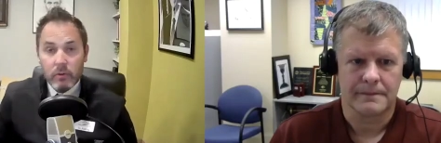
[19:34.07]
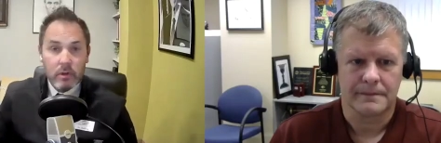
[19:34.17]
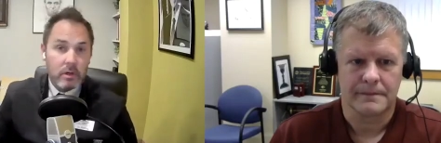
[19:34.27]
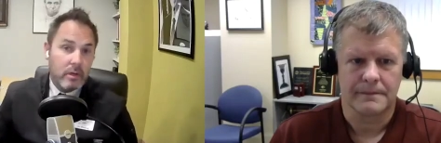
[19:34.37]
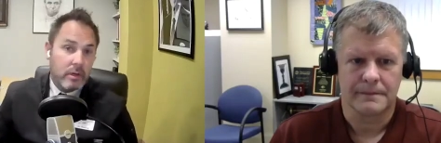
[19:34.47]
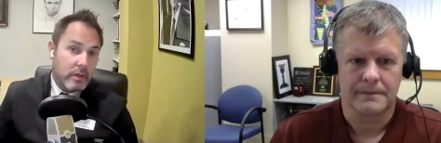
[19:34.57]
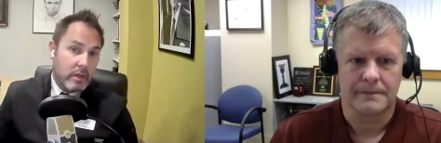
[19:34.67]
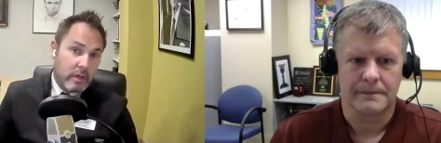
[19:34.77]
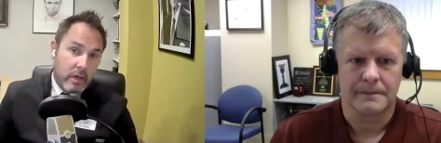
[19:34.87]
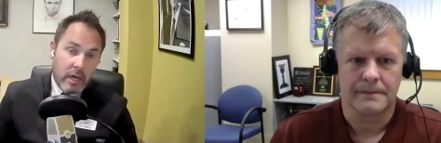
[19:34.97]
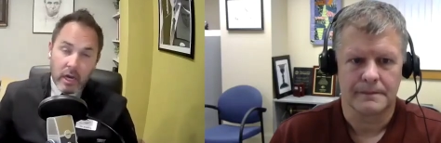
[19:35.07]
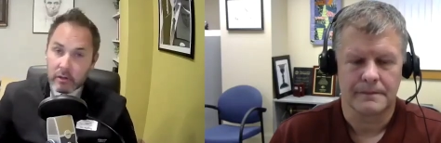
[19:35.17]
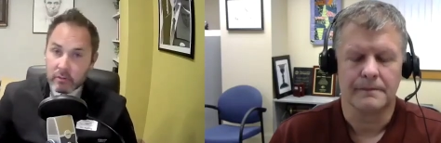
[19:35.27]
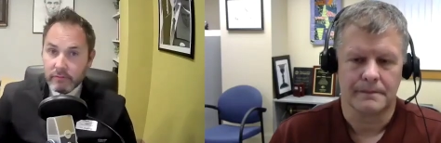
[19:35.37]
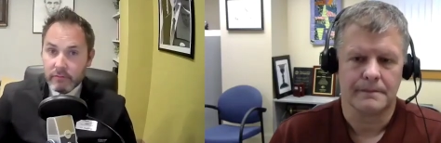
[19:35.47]
Speaker 1: or uh,
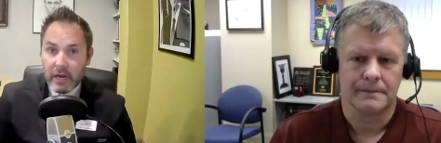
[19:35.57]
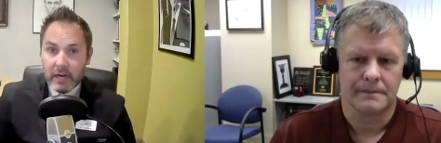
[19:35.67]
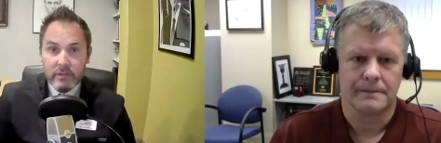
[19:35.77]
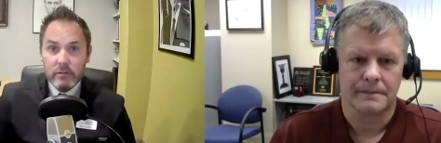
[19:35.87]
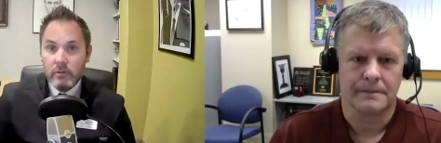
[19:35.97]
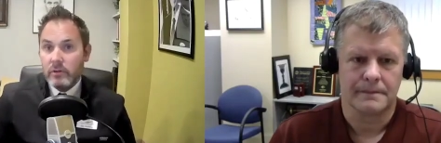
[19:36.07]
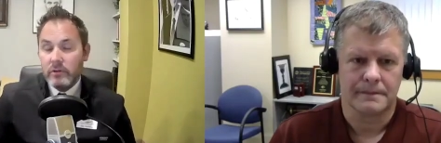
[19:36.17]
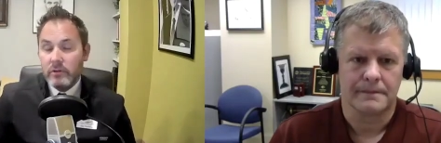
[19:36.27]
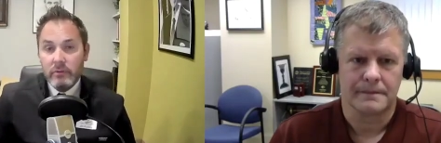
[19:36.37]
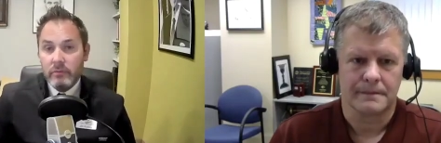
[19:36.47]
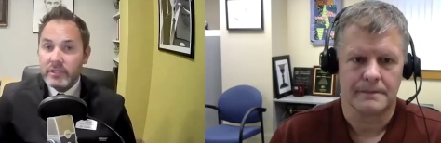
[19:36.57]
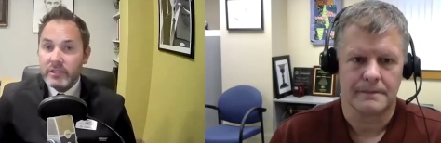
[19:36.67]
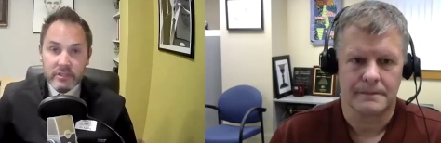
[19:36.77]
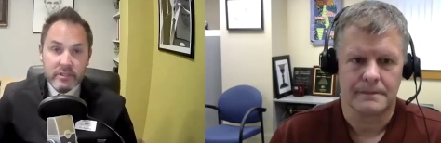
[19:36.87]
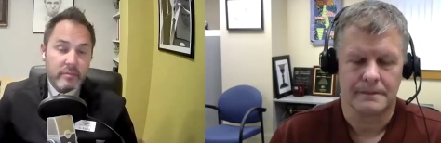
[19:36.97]
autorefractor? Or can we
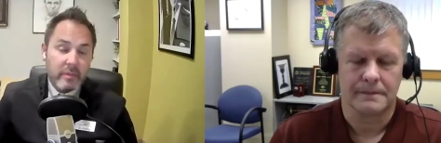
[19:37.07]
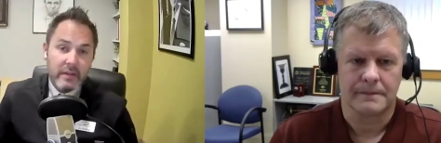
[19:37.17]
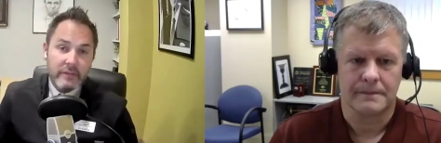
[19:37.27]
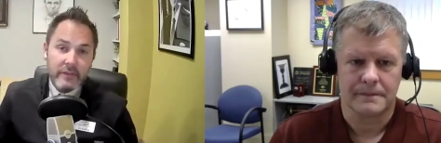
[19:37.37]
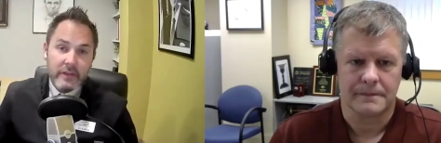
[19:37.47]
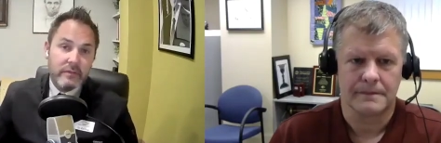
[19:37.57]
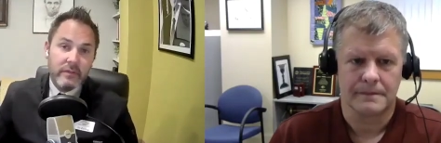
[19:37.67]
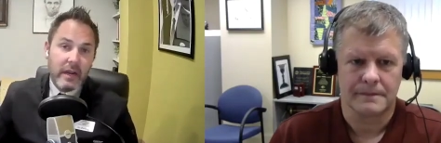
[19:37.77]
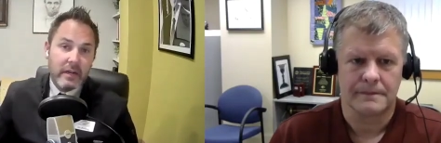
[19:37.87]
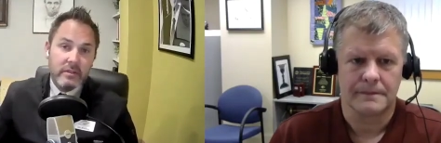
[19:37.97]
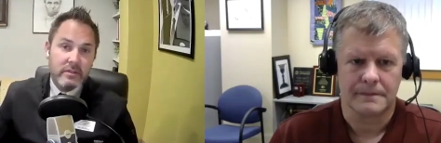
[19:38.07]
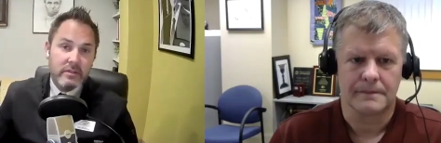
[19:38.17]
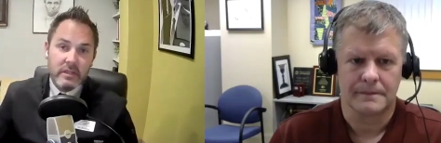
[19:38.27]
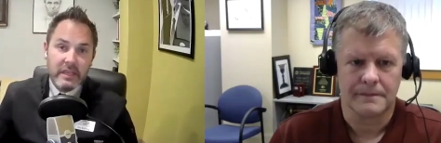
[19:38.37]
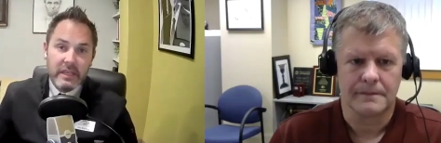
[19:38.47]
just do manifest
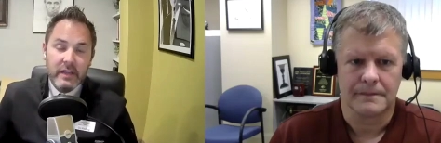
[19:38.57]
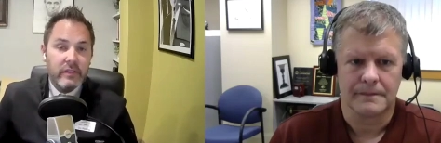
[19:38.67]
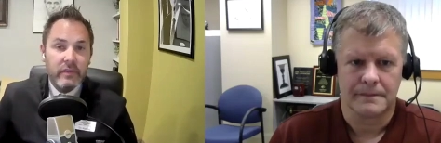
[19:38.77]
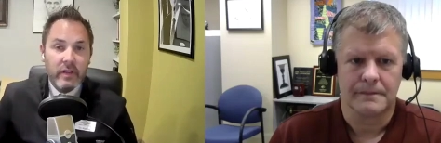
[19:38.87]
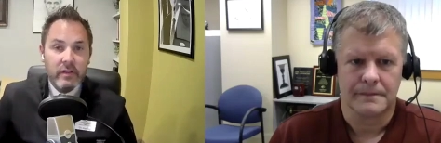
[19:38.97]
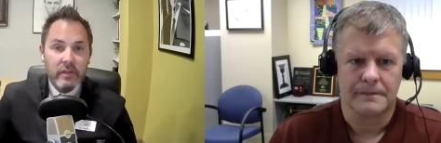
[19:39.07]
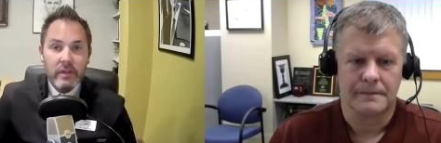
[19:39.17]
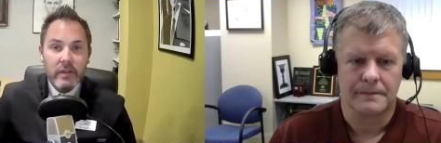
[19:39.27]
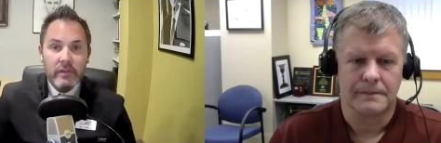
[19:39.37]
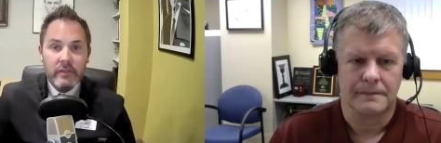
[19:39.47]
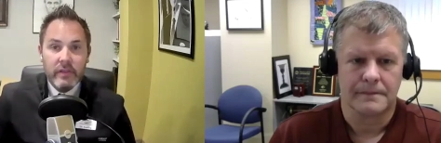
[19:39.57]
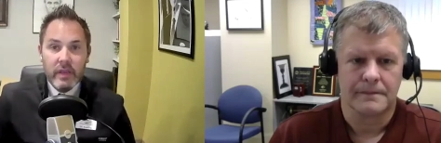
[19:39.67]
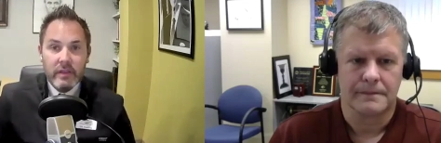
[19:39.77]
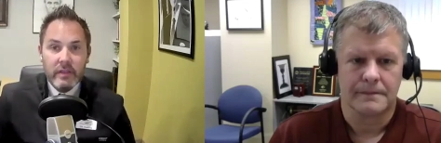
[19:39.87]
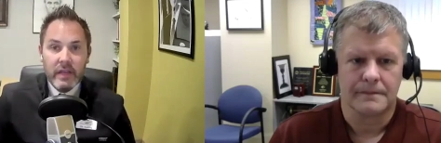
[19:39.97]
refractions on kids and
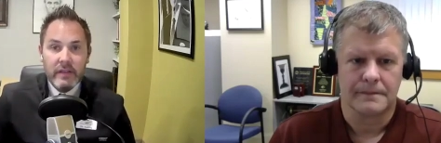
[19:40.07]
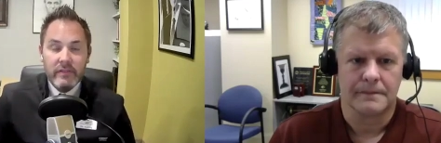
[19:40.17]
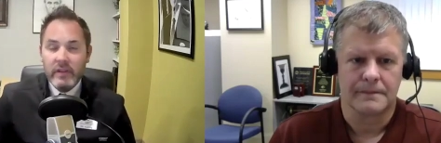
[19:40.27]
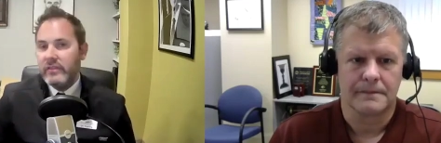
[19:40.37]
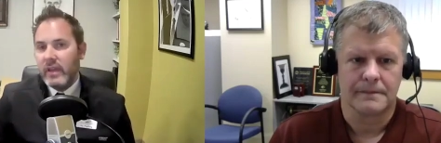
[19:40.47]
say that that's it?